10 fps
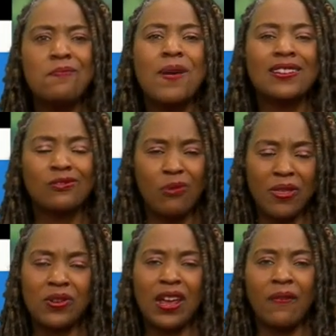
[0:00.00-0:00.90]
Best
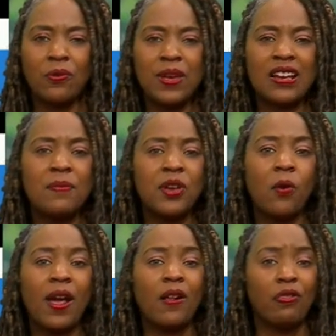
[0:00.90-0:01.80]
weather day of the week coming
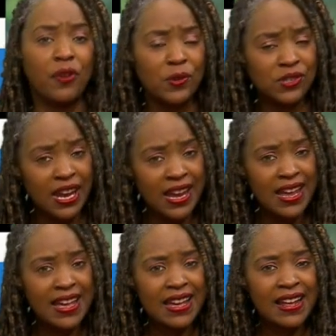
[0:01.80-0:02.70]
your way on Thursday,
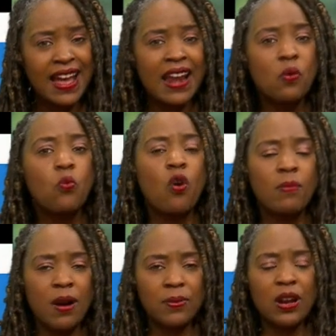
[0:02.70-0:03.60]
and a
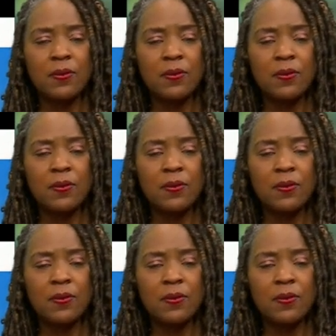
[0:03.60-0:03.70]
warm up